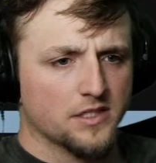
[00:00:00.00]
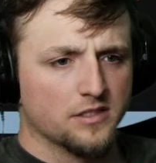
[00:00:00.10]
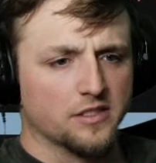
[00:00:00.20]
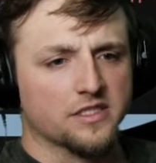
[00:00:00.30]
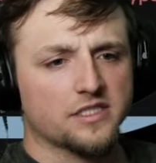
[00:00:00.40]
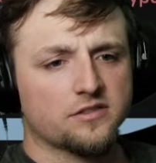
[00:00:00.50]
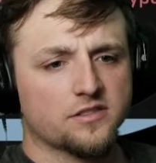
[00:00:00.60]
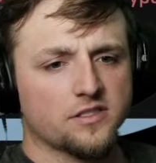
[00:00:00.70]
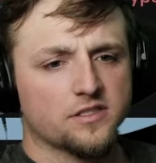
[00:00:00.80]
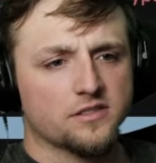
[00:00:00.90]
Right, this
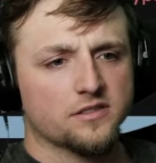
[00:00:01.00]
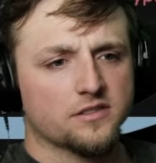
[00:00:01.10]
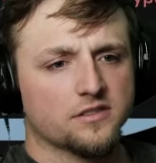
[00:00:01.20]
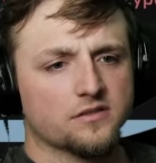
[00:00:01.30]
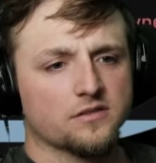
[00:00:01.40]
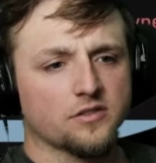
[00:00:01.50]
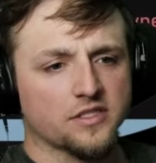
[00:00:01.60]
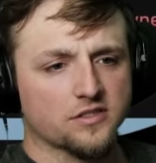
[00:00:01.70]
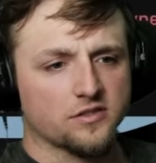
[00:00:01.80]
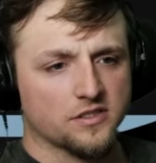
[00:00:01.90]
returns.
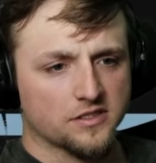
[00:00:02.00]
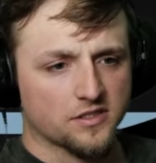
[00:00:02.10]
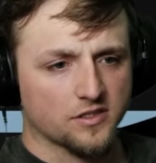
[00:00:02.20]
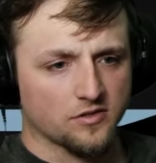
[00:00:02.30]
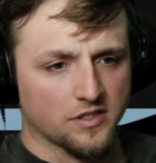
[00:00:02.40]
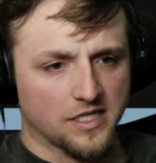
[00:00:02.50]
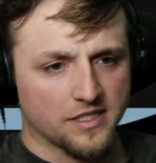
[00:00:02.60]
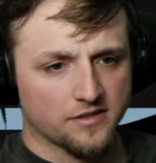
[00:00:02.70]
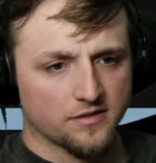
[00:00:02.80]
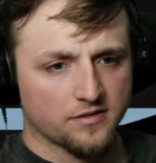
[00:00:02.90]
Okay, so let's go
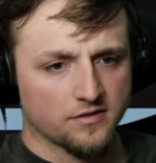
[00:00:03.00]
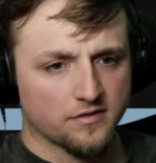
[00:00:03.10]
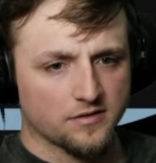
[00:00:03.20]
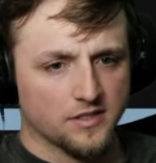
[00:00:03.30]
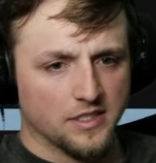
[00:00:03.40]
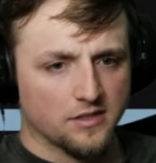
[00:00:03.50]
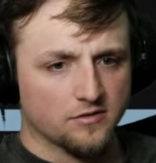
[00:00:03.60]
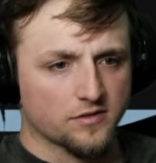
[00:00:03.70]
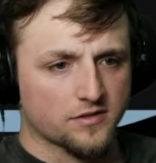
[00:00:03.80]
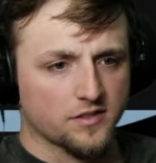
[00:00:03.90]
let
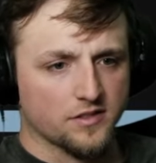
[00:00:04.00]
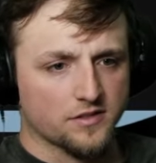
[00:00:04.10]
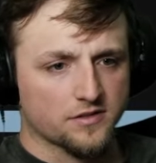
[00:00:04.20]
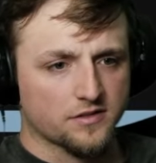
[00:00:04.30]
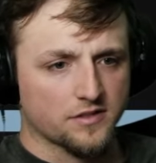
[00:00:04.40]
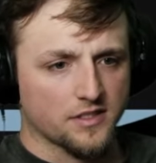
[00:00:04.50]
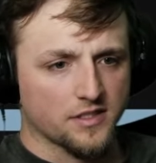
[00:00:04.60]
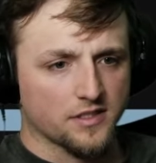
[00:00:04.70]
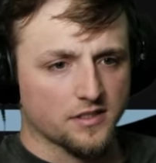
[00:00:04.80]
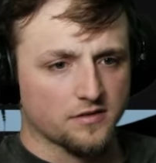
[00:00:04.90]
result
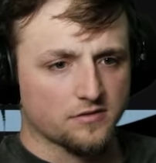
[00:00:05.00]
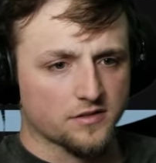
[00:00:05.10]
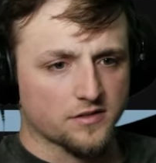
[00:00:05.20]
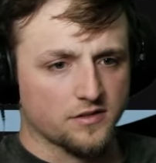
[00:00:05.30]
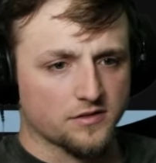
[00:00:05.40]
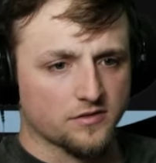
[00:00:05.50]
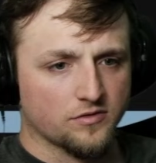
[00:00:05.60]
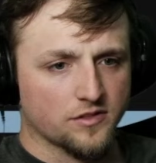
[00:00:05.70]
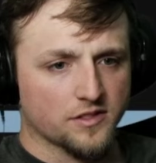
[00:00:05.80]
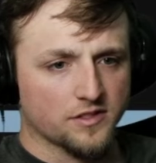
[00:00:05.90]
in result
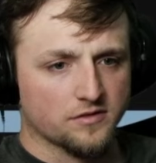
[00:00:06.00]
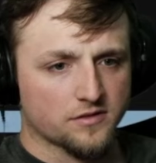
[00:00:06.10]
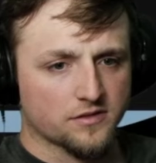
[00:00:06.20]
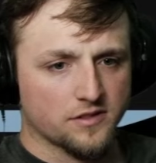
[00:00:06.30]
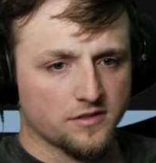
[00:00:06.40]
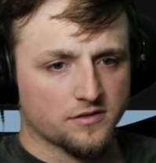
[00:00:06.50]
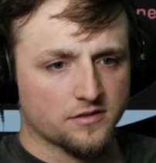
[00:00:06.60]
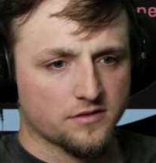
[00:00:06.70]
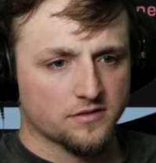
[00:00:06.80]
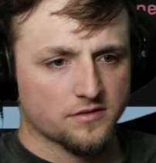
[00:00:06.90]
or nil
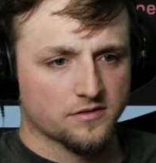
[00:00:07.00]
result.